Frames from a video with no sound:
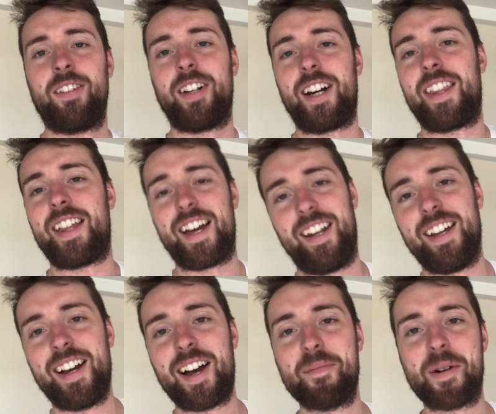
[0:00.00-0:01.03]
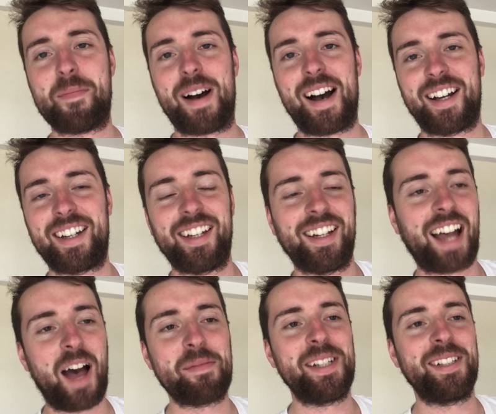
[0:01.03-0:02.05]
Right then, and we're back.
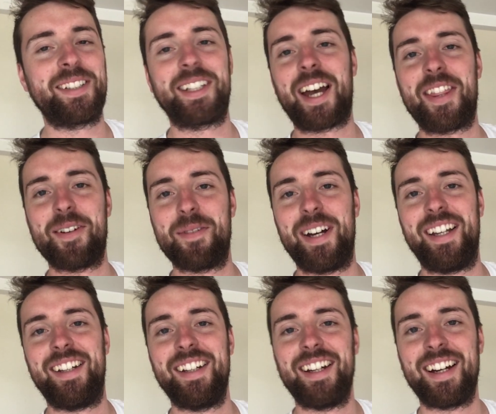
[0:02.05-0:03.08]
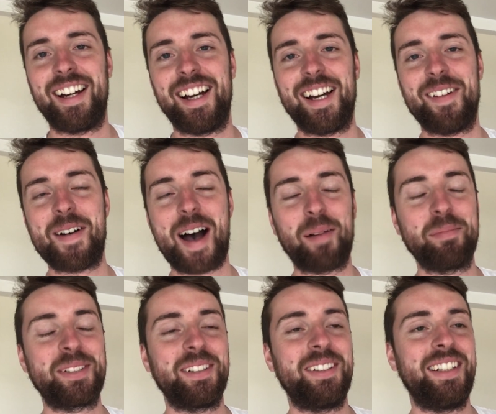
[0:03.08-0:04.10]
Happy to get the win.
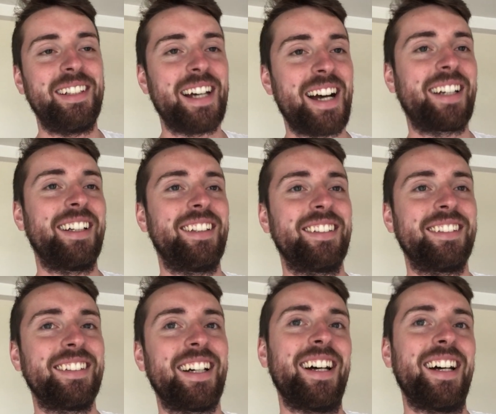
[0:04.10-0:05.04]
Absolutely knackered.